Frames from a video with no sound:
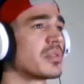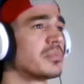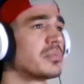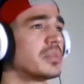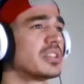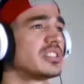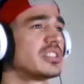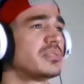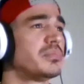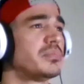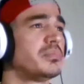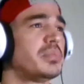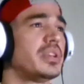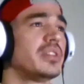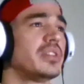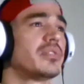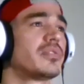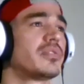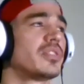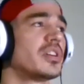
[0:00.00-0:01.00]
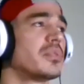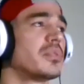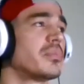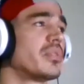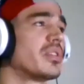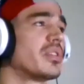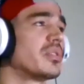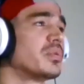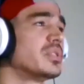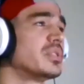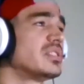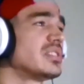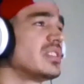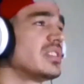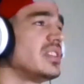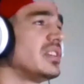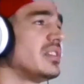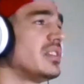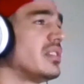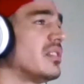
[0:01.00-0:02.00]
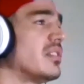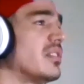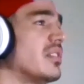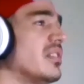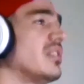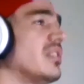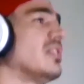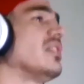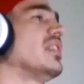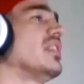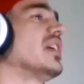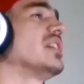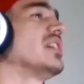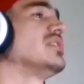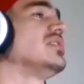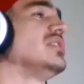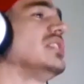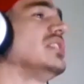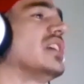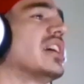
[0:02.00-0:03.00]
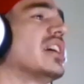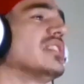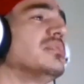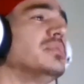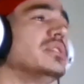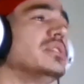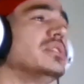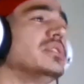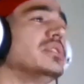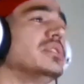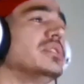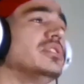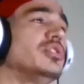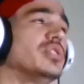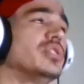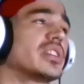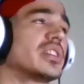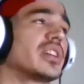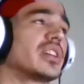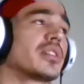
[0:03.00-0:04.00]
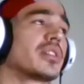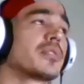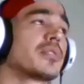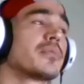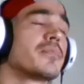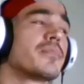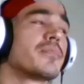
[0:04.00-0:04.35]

Must be from the whiskey that she has been drinking.